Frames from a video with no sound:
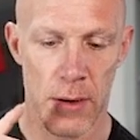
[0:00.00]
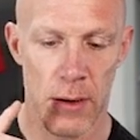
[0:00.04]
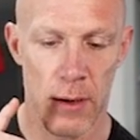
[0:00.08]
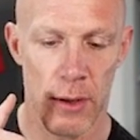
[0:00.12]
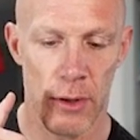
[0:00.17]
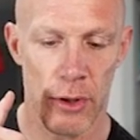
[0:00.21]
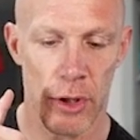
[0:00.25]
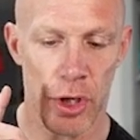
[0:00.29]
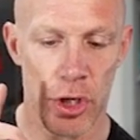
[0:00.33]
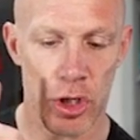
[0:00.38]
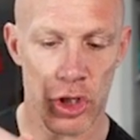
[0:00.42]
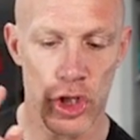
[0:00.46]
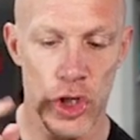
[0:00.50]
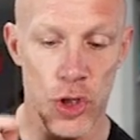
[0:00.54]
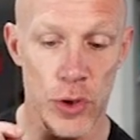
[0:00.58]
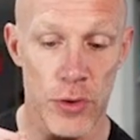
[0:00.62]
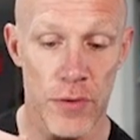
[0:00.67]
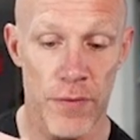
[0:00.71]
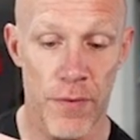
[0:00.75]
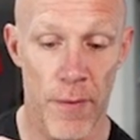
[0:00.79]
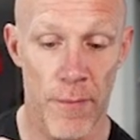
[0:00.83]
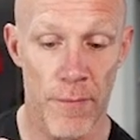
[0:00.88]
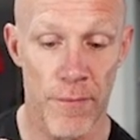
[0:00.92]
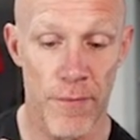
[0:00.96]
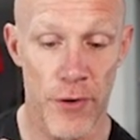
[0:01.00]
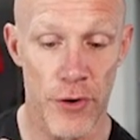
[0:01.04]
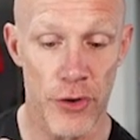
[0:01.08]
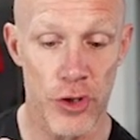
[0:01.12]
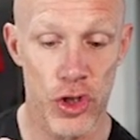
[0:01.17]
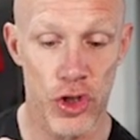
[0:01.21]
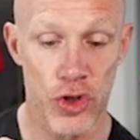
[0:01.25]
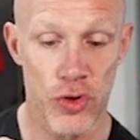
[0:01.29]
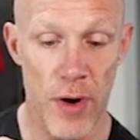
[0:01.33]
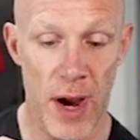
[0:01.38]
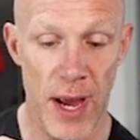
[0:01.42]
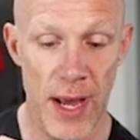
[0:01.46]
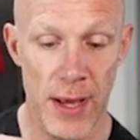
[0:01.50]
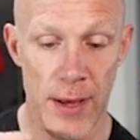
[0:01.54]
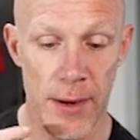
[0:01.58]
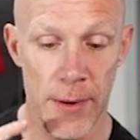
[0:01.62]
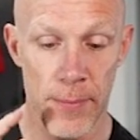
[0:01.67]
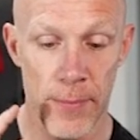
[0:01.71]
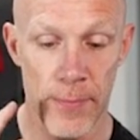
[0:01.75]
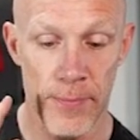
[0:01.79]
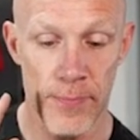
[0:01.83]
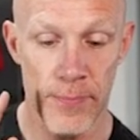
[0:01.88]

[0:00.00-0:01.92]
You can choose from First Strike,